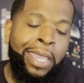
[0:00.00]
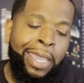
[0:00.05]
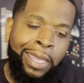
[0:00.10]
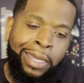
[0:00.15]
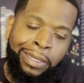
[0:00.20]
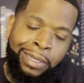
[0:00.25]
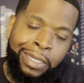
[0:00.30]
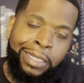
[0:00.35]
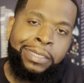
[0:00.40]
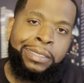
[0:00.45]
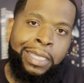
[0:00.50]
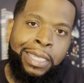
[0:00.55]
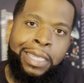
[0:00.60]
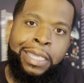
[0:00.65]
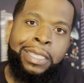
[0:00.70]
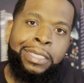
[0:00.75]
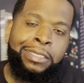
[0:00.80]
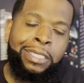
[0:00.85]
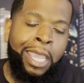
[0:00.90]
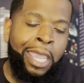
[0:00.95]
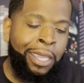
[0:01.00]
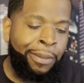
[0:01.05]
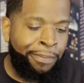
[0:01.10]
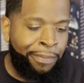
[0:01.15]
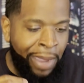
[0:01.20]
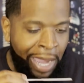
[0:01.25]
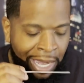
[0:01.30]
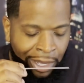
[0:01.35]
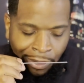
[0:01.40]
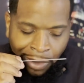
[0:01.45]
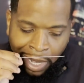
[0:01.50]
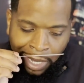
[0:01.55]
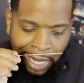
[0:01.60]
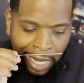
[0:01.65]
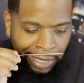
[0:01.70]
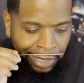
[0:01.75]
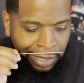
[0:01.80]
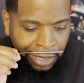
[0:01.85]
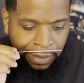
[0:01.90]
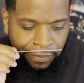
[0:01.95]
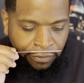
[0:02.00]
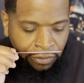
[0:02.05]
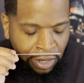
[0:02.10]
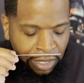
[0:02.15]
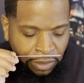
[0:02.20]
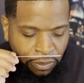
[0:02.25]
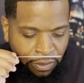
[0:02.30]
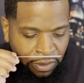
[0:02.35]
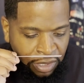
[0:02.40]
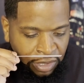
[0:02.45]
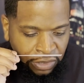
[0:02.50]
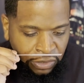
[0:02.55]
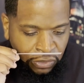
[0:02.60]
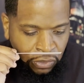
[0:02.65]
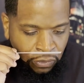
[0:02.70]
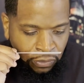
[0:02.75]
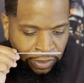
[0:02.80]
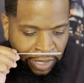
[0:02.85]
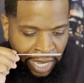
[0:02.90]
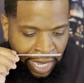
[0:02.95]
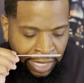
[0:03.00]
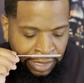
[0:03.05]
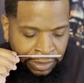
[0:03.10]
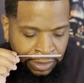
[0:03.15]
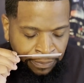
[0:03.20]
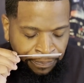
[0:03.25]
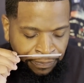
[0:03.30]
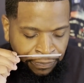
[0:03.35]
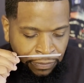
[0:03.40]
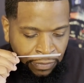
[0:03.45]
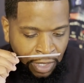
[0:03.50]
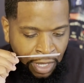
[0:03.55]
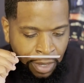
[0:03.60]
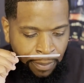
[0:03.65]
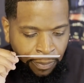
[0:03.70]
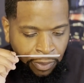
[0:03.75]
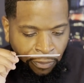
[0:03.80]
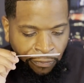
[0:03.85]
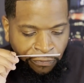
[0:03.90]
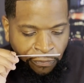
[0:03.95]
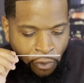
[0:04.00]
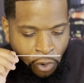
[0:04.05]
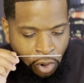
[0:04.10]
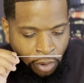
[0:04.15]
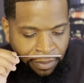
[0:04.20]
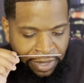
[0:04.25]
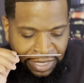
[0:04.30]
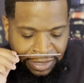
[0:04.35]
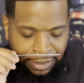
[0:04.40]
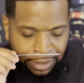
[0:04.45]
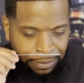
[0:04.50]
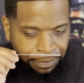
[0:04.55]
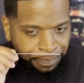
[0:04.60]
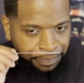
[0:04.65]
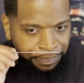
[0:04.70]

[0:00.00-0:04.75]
And this is a banger. I got to give credit where it's due, guys. Performance,